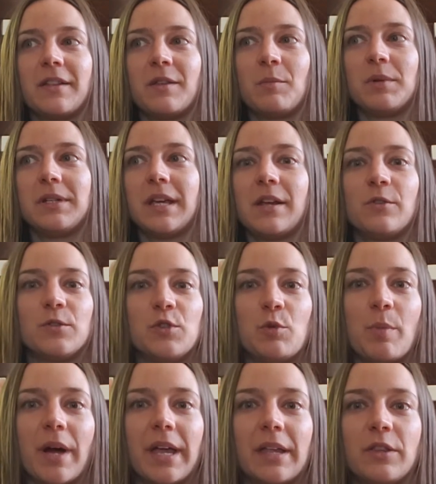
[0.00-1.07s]
of the potatoes you
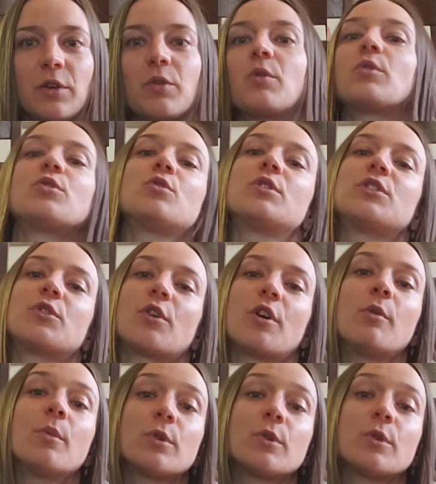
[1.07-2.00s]
buy at the grocery store are